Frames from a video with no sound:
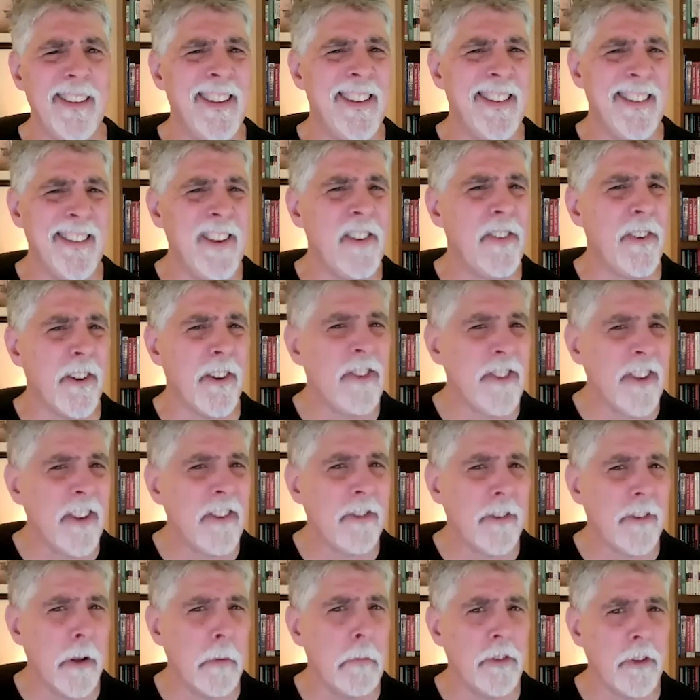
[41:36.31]
in different
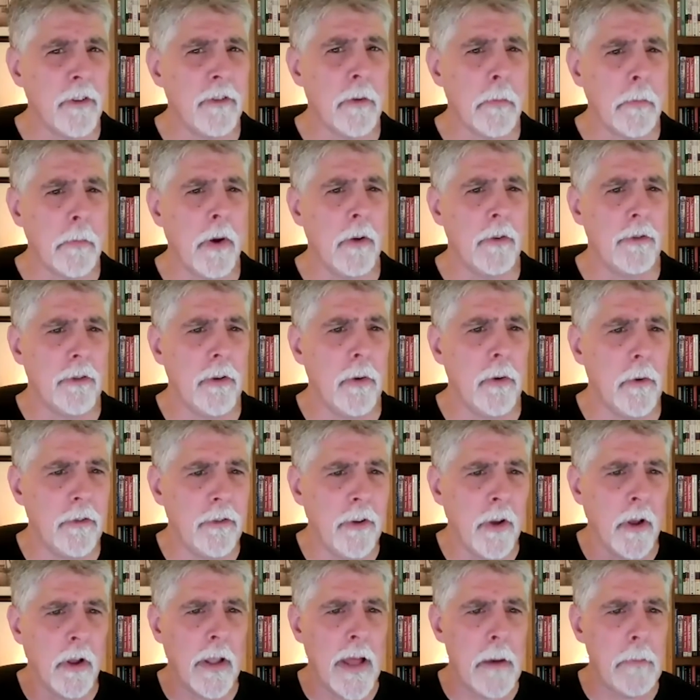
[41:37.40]
systems as opposed to a
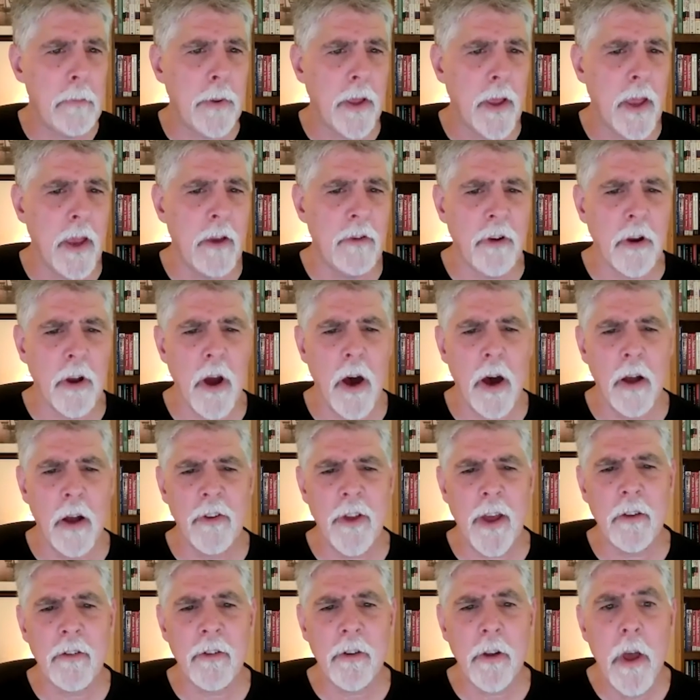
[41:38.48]
single application
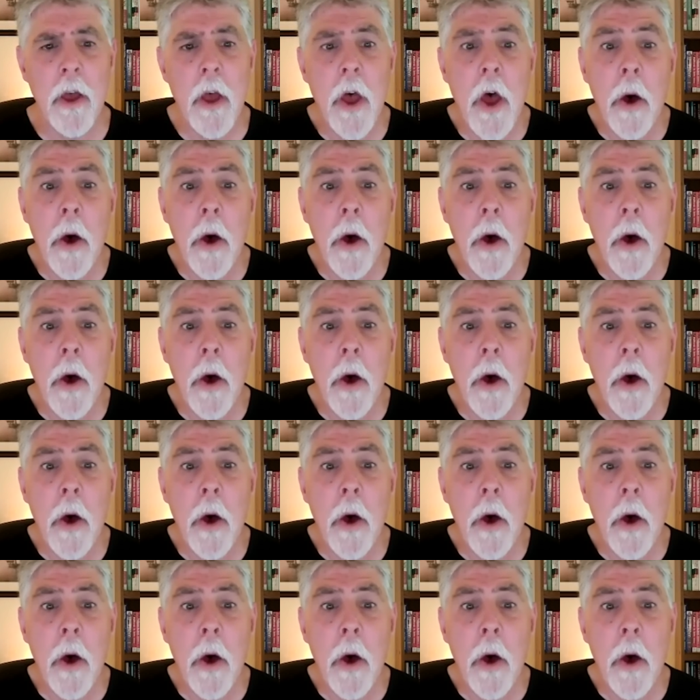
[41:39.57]
context.